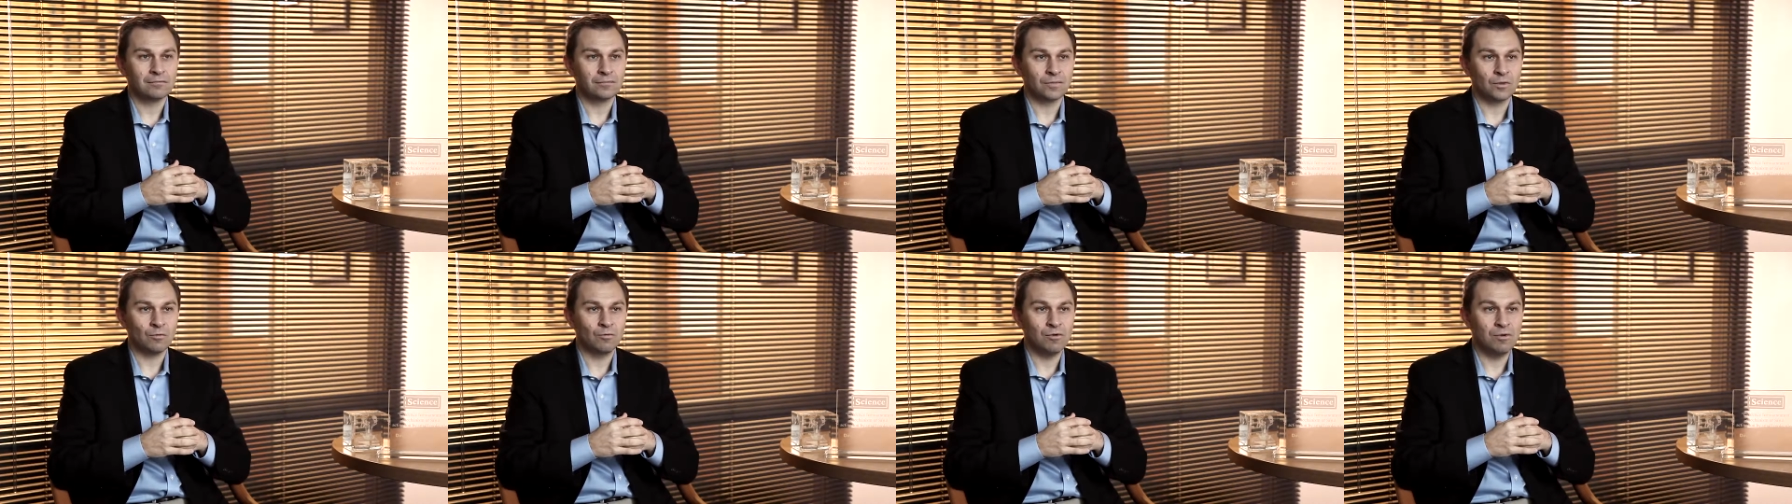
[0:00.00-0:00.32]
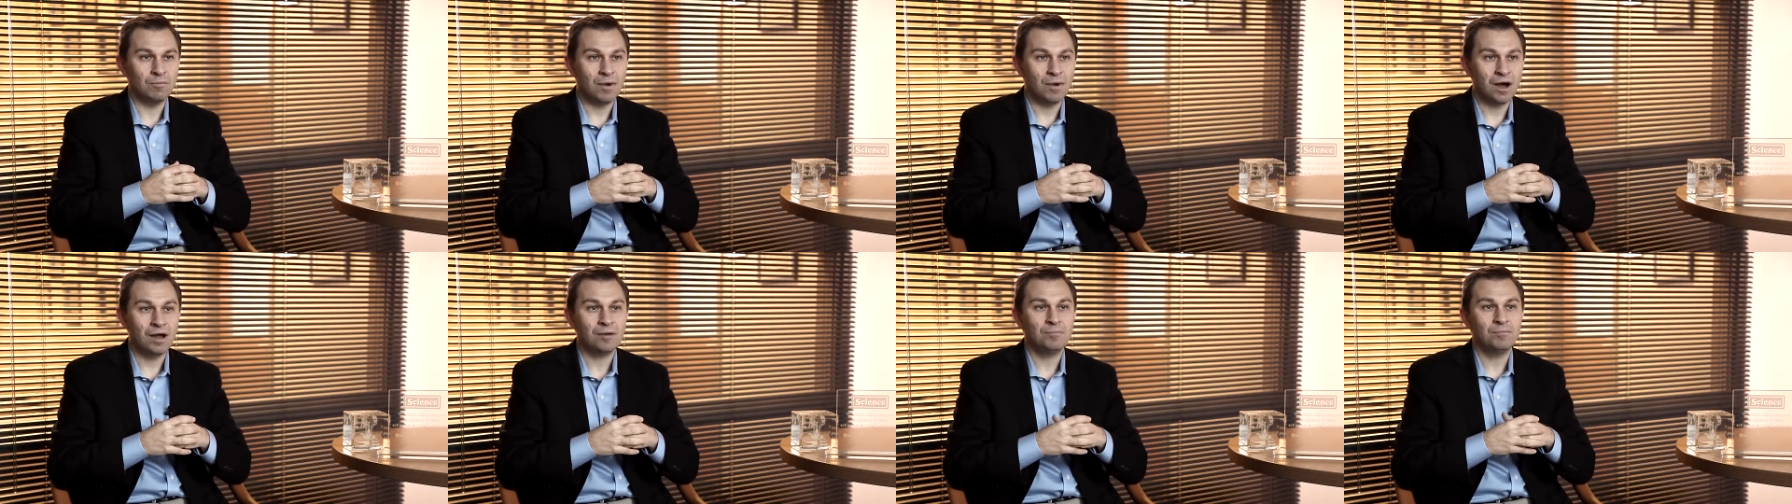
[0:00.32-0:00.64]
we
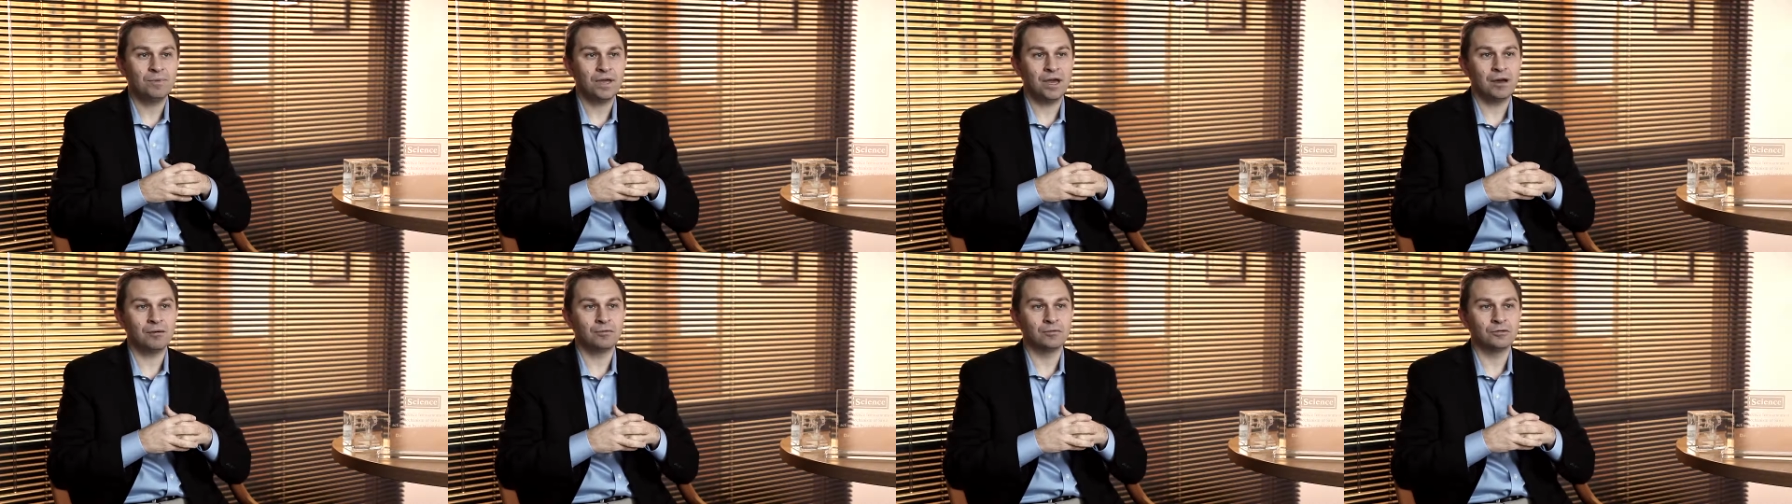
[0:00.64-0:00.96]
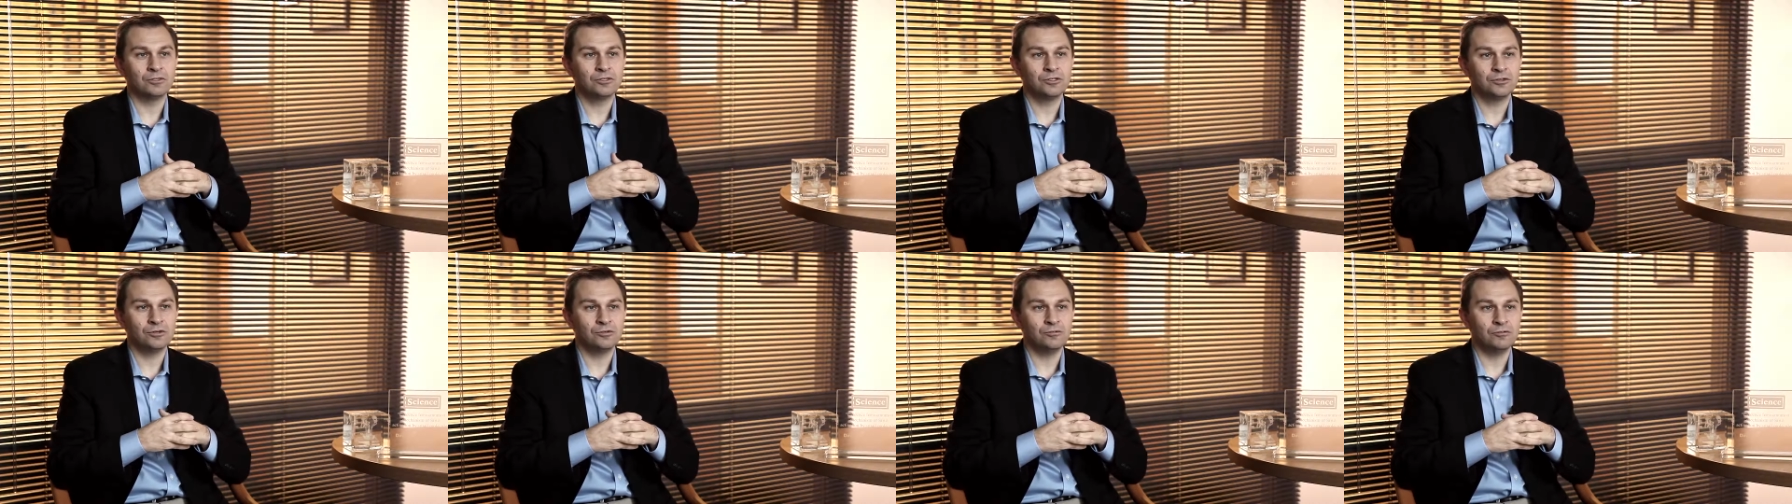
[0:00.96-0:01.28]
might be able
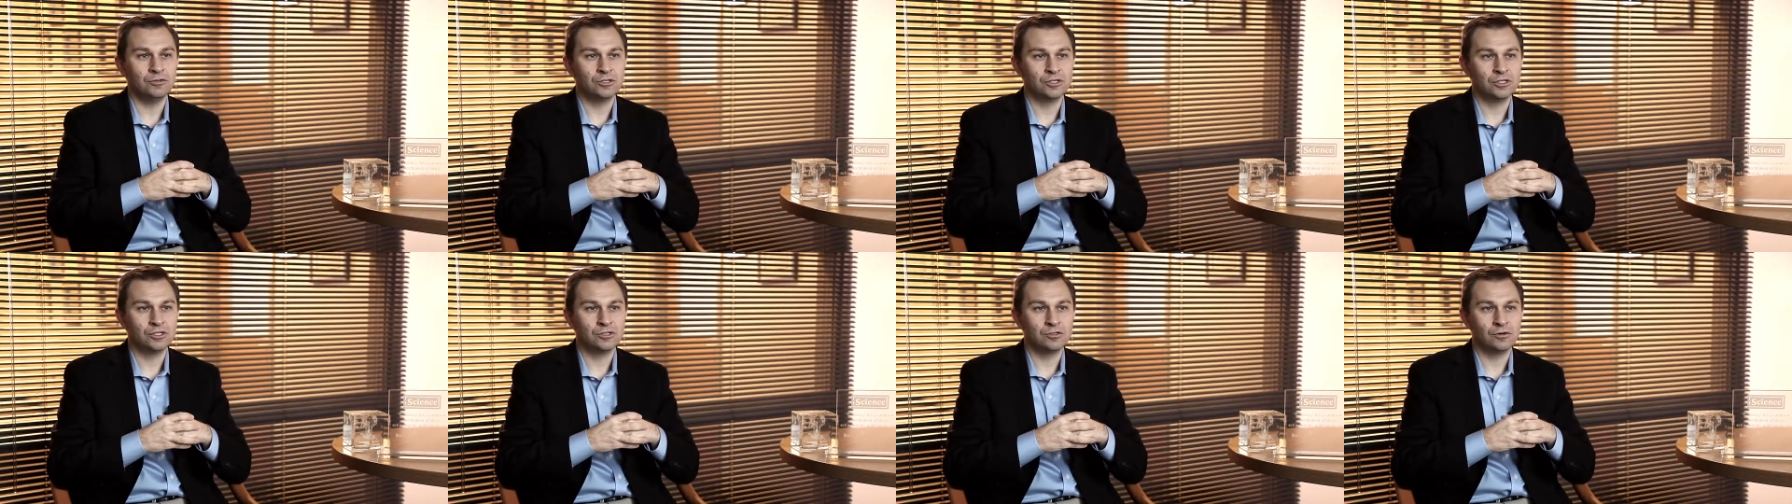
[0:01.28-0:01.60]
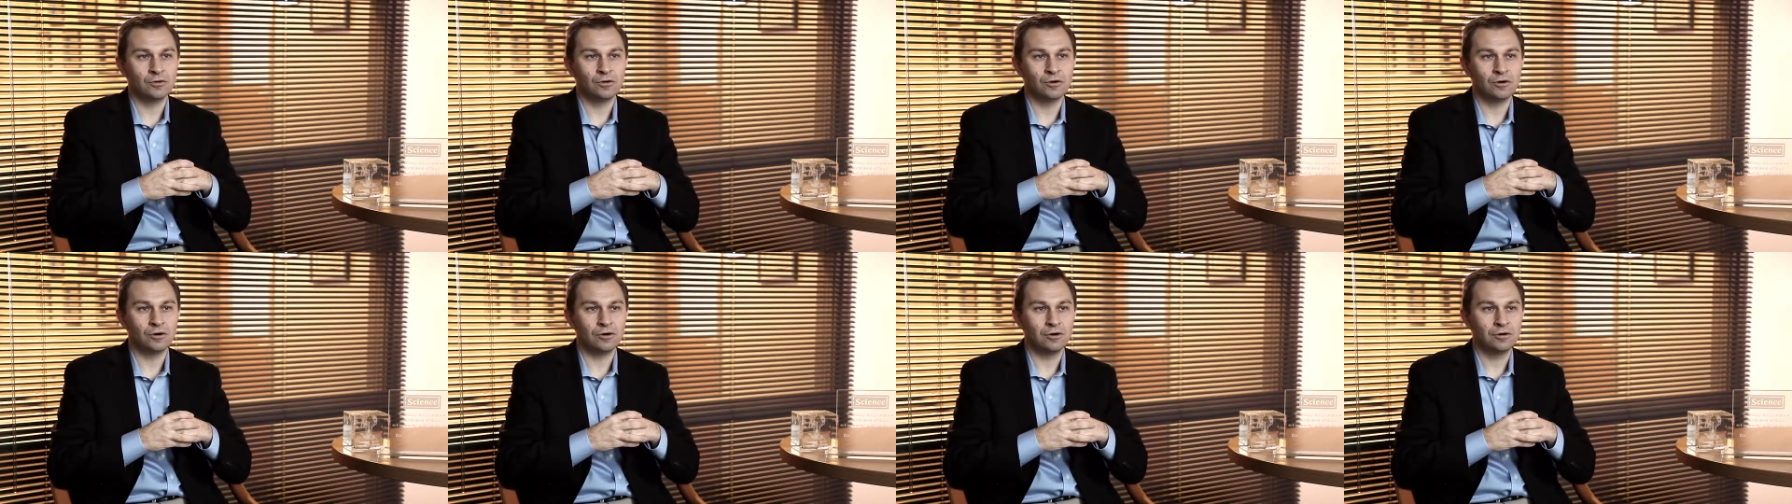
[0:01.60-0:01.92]
to
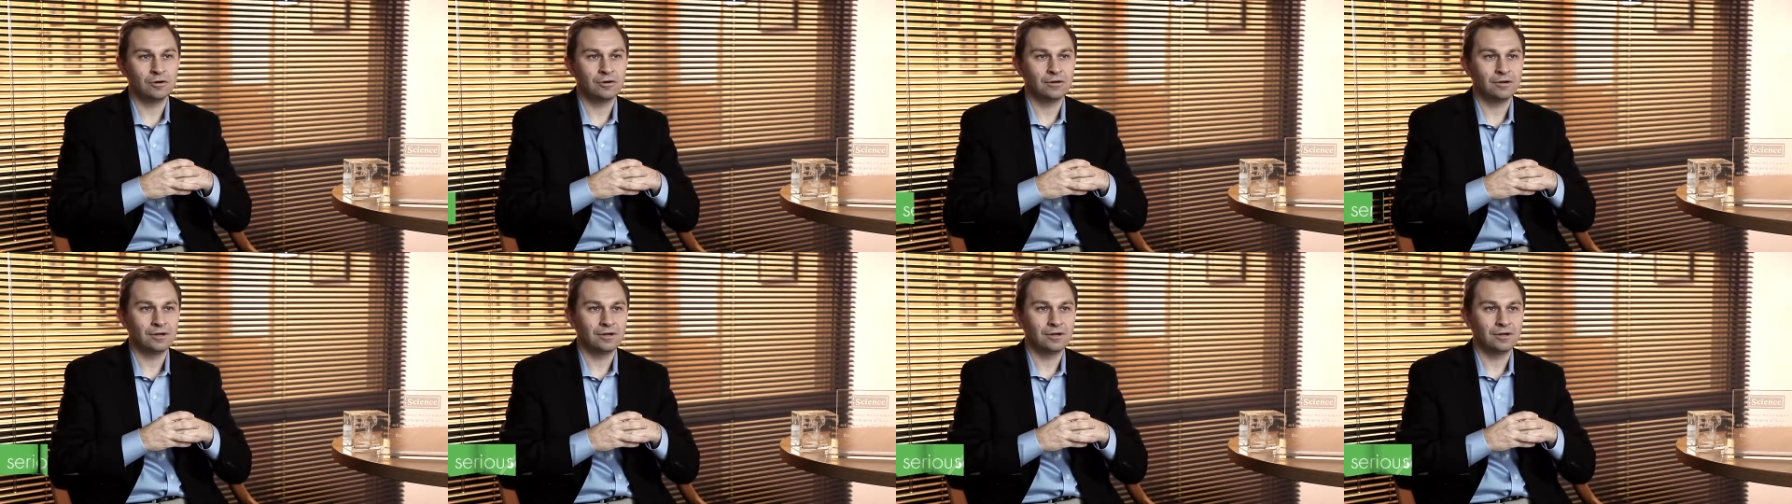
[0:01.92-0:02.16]
restore